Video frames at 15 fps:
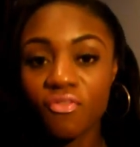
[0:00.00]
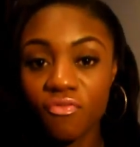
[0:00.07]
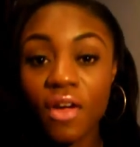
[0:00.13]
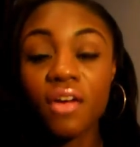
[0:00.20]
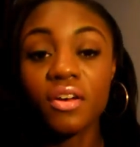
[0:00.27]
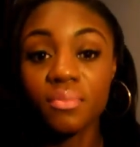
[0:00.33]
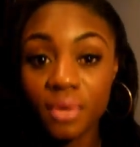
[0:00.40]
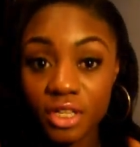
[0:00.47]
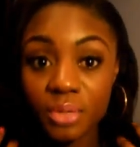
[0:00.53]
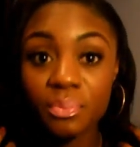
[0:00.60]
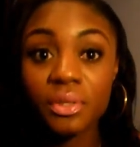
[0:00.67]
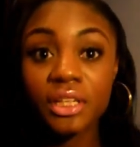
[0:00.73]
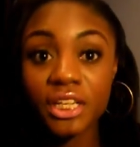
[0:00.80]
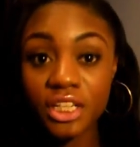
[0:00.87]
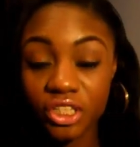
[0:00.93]
very much
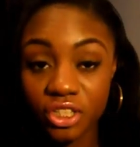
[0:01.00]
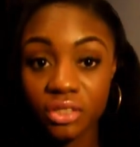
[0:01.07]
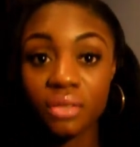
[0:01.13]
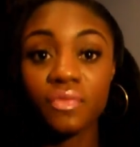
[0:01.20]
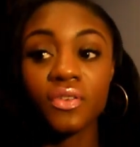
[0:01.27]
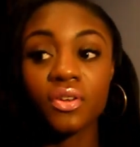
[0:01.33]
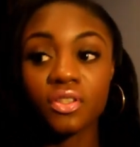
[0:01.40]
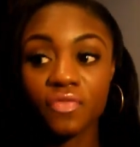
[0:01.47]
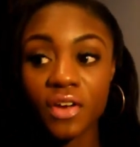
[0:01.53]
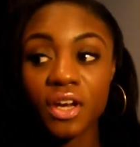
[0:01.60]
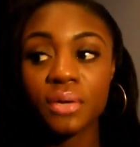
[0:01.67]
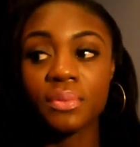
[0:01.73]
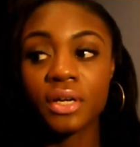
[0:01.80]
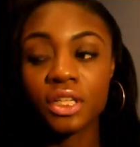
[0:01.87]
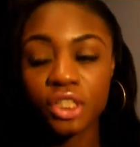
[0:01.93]
Malaysian. It feels
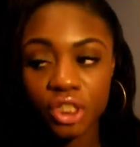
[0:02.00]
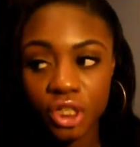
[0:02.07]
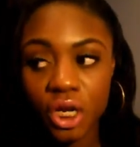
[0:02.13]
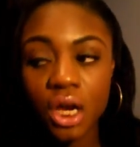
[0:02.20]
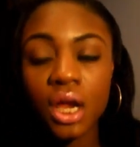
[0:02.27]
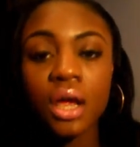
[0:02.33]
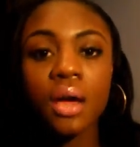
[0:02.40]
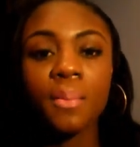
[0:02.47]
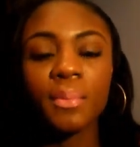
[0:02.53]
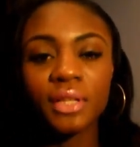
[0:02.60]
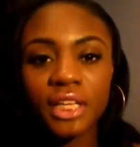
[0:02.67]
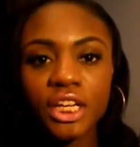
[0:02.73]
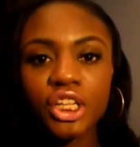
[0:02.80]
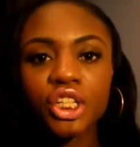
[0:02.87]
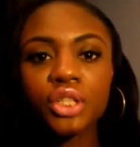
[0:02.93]
very much
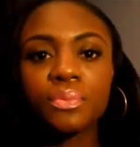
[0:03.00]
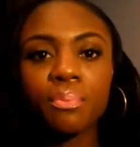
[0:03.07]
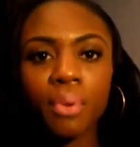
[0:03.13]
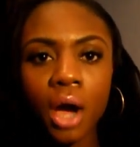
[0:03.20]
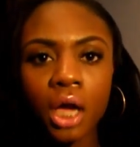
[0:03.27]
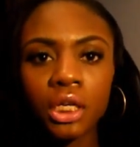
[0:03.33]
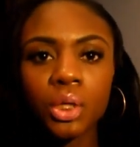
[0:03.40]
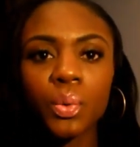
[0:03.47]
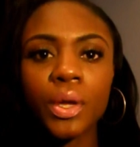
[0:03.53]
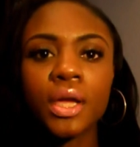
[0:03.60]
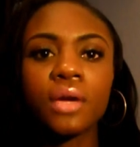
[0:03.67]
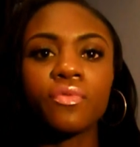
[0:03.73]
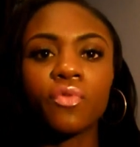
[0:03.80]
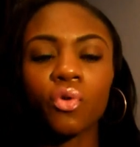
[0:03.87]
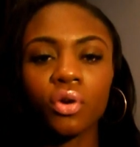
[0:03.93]
Malaysian body
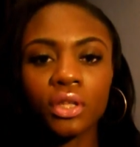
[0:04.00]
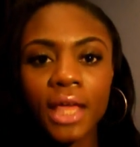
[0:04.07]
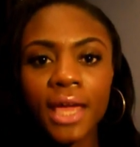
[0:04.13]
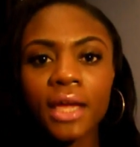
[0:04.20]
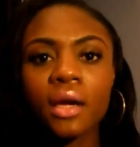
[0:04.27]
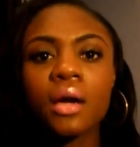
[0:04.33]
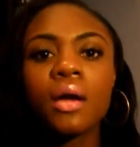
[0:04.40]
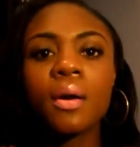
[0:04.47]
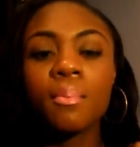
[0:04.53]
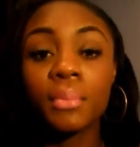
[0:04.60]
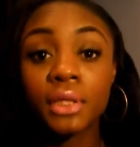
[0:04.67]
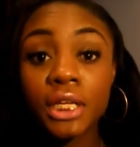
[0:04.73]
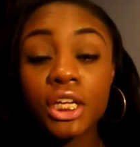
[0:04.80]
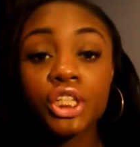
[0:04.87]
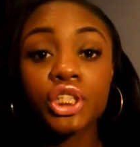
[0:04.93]
wave or like
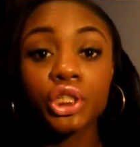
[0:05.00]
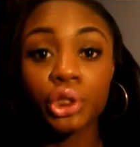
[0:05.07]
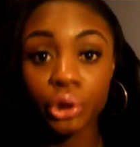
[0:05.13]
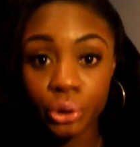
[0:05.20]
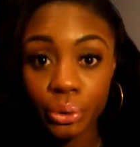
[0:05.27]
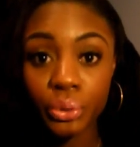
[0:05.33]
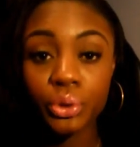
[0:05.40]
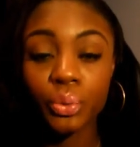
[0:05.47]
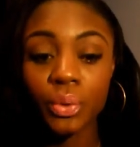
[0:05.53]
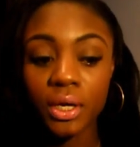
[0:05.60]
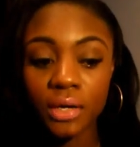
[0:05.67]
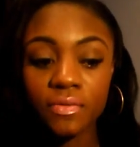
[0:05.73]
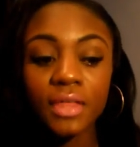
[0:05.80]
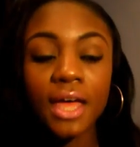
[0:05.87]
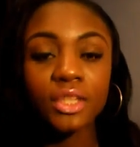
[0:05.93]
Malaysian loose
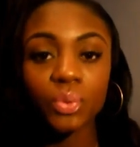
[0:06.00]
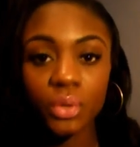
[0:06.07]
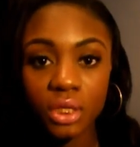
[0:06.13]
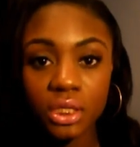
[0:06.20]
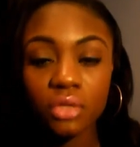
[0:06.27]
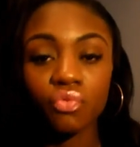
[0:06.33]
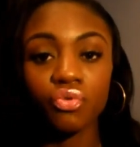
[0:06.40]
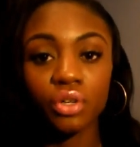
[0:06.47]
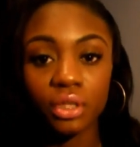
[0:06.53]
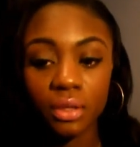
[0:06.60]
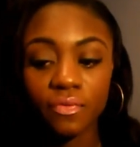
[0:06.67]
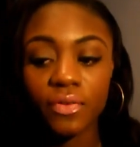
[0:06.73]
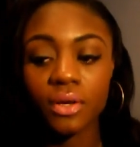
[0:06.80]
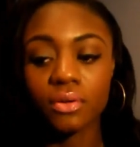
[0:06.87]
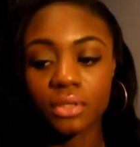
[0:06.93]
wave. That's what this really
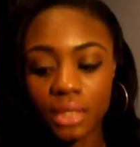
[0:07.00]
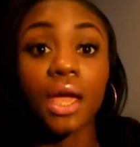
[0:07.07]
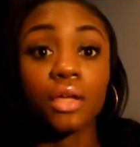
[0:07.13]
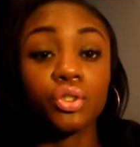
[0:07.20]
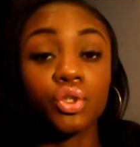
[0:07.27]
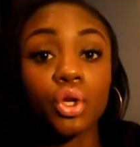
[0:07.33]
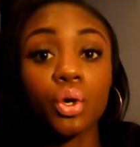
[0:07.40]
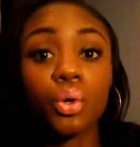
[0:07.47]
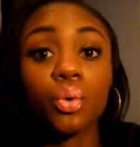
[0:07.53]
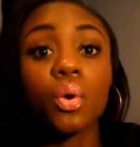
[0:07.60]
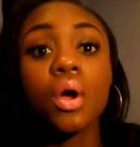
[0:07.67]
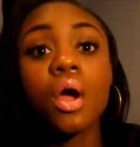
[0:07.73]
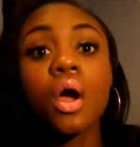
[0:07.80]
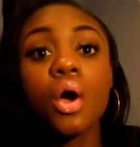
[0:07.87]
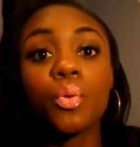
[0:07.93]
feels like. So
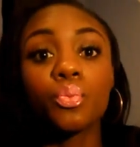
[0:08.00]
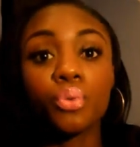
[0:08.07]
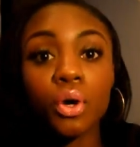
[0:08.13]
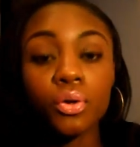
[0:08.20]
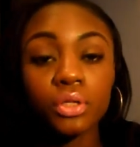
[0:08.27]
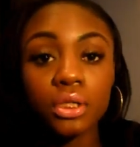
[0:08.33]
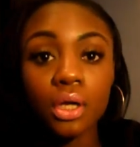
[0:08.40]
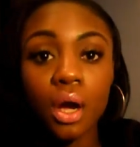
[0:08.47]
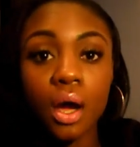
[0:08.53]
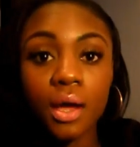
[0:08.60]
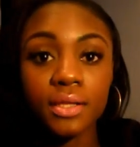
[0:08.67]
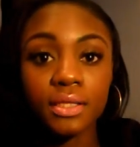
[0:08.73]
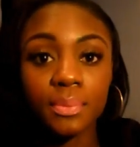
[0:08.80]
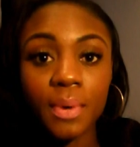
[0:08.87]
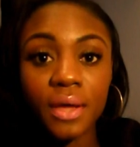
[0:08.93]
pros and
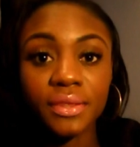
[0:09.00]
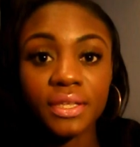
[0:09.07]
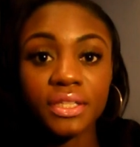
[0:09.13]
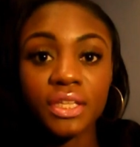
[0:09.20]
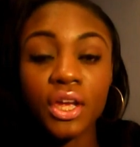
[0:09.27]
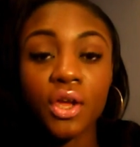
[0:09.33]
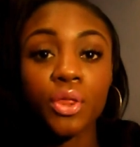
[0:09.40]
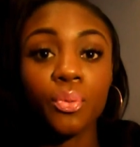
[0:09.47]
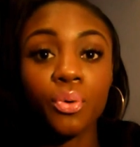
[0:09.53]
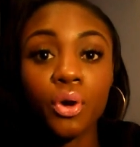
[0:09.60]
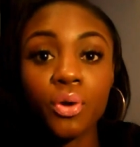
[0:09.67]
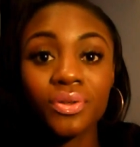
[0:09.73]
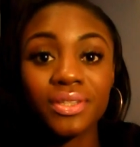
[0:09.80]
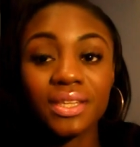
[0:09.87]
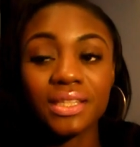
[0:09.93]
cons about this hair. The
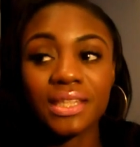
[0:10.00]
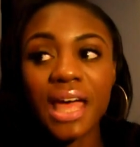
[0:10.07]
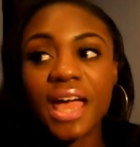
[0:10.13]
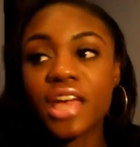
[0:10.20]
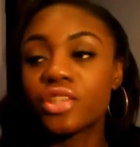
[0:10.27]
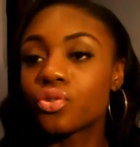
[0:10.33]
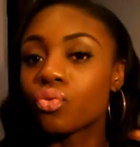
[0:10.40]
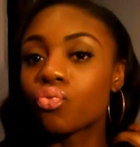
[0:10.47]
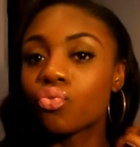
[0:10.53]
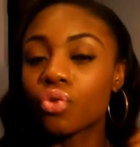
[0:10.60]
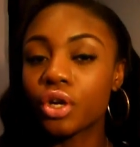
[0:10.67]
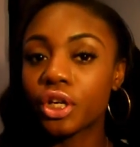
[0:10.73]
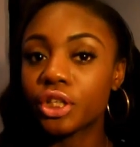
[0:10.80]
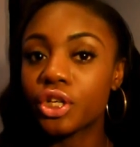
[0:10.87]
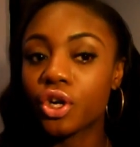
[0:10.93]
pros is that it's
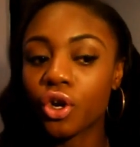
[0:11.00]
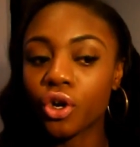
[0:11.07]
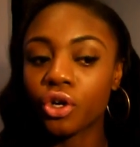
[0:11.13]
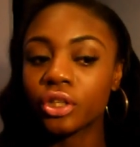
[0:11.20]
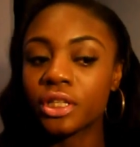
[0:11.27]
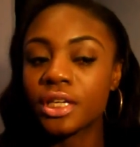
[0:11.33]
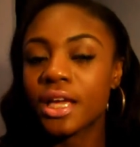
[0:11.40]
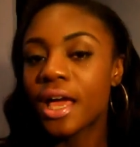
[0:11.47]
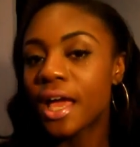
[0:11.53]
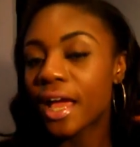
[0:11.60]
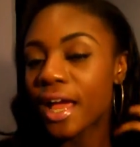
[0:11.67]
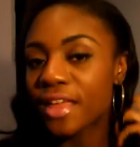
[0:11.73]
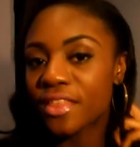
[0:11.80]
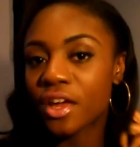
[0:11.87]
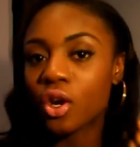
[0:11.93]
really curly
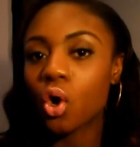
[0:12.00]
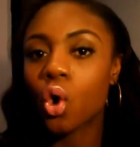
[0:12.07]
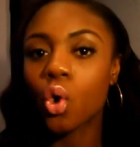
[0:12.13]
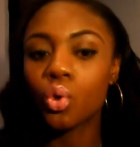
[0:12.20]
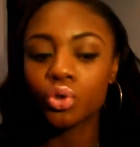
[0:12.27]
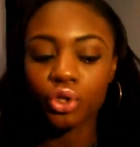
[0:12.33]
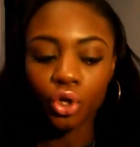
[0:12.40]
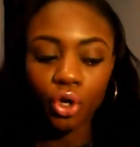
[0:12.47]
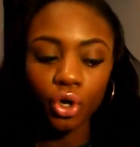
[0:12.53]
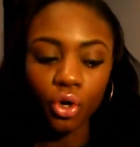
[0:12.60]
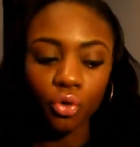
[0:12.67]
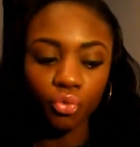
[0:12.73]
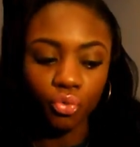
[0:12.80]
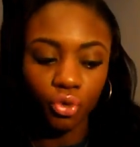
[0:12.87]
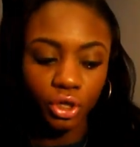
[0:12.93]
and that it holds a
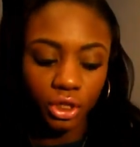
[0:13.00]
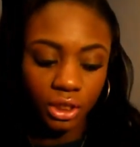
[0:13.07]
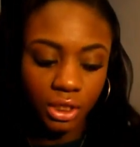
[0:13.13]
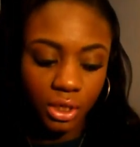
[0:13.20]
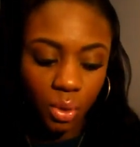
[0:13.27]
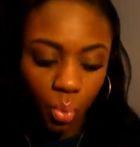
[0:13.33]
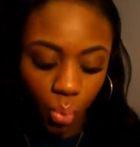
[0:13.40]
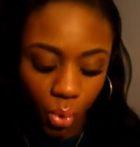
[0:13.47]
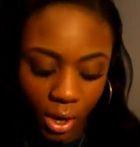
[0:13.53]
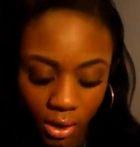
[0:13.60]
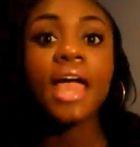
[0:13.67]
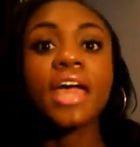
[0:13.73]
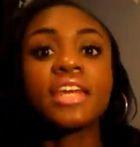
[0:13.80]
curl really well.